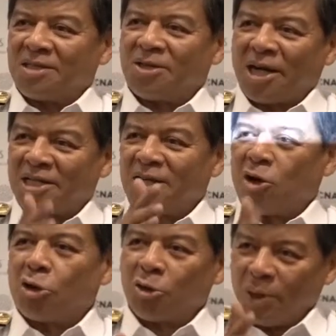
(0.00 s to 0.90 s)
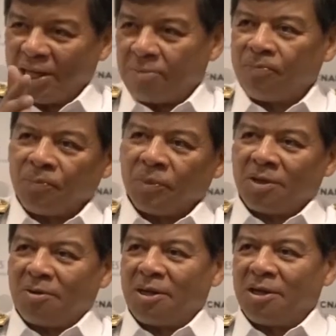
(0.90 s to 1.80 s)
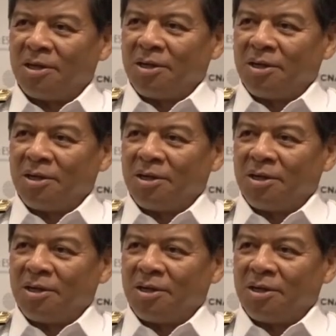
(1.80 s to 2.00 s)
threats along the way, right?